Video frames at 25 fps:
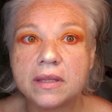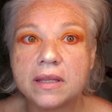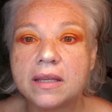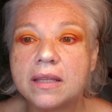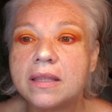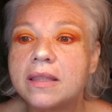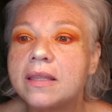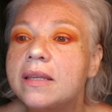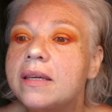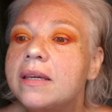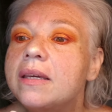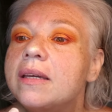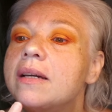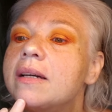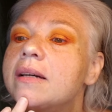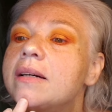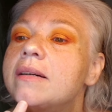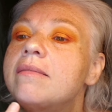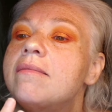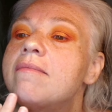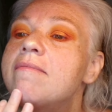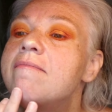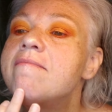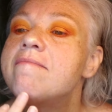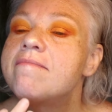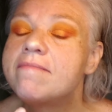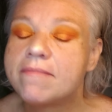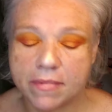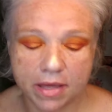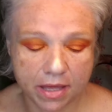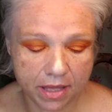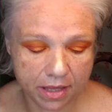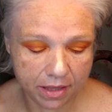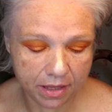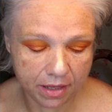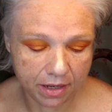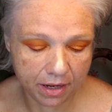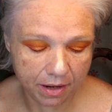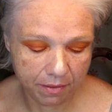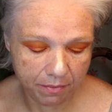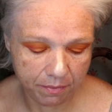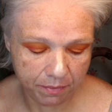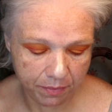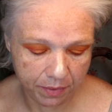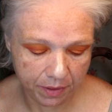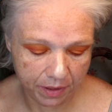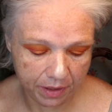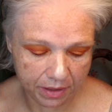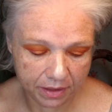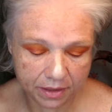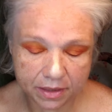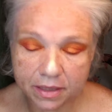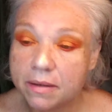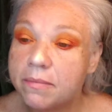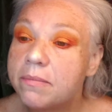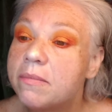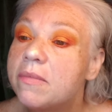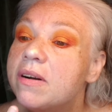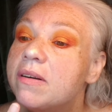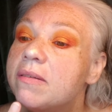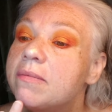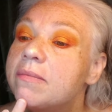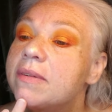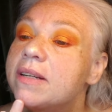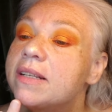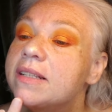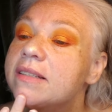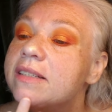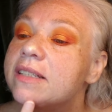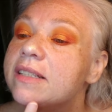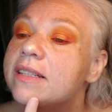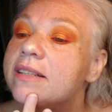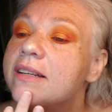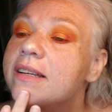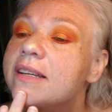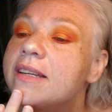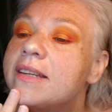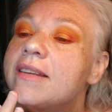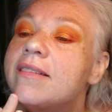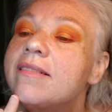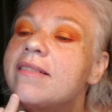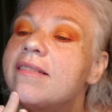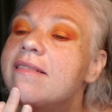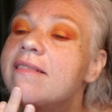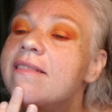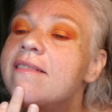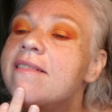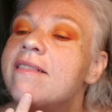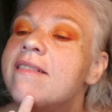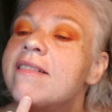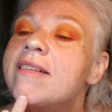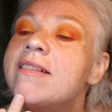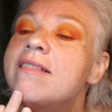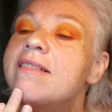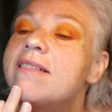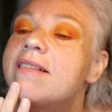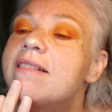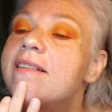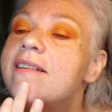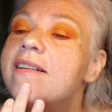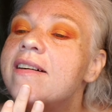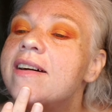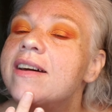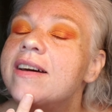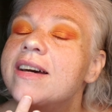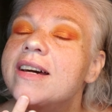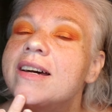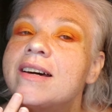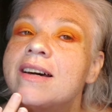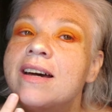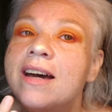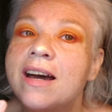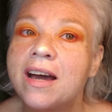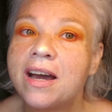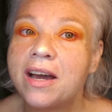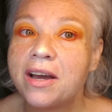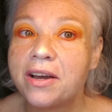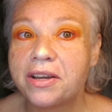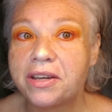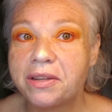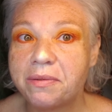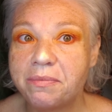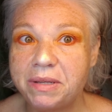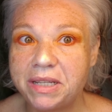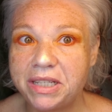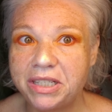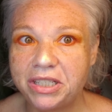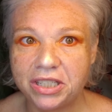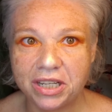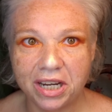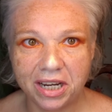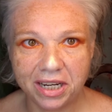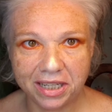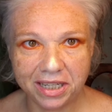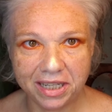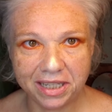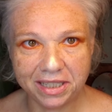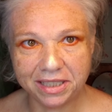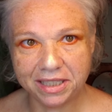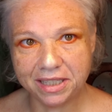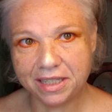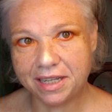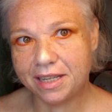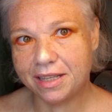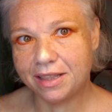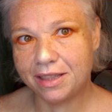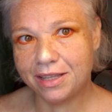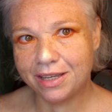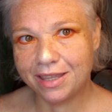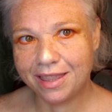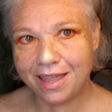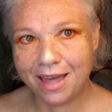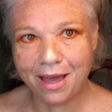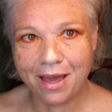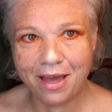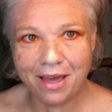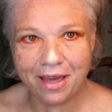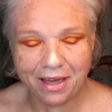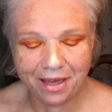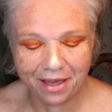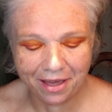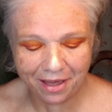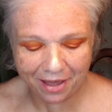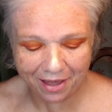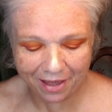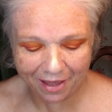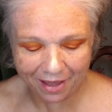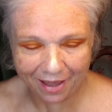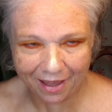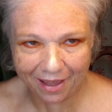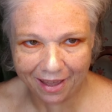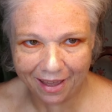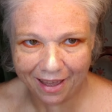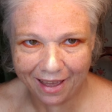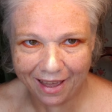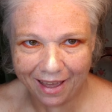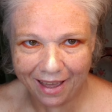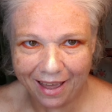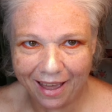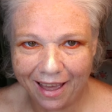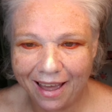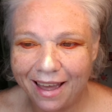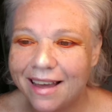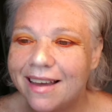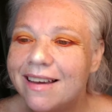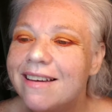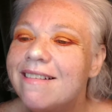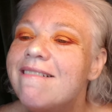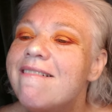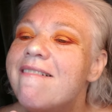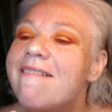in the, and then I put some on my chin. I'm going to be shining today. Look at that.